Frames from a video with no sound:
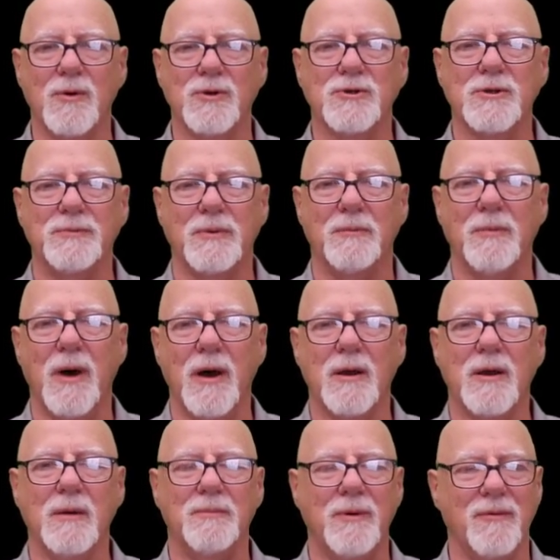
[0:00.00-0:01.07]
simple
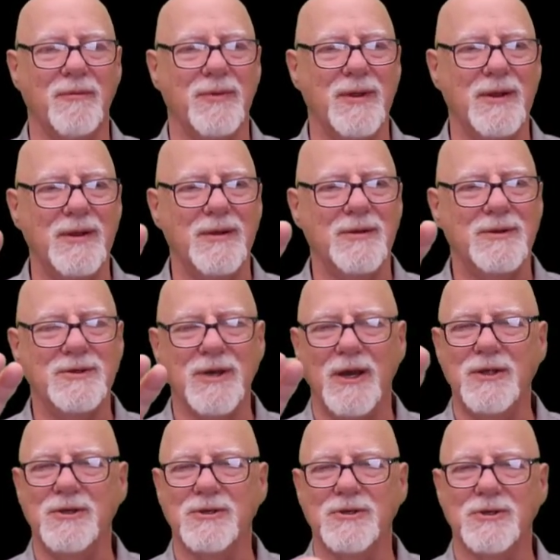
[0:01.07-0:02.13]
mock-up of the
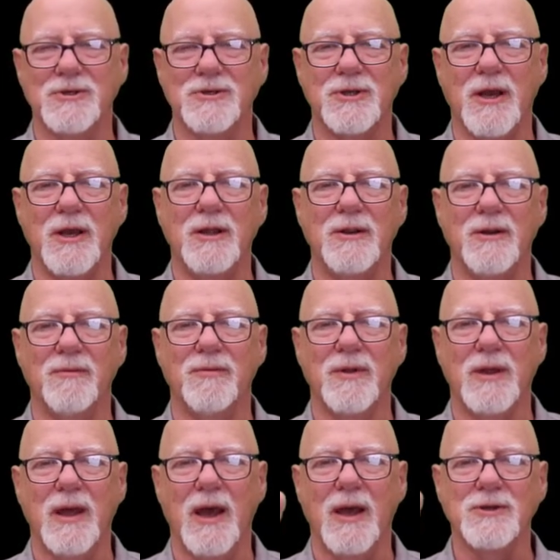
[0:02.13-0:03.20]
changes of state of the
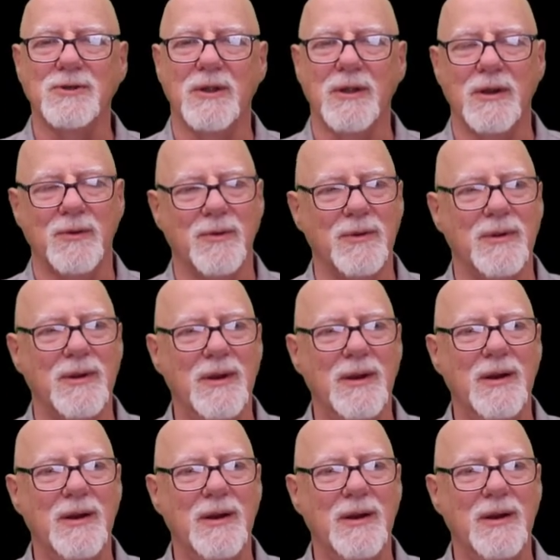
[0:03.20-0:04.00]
gas and liquid.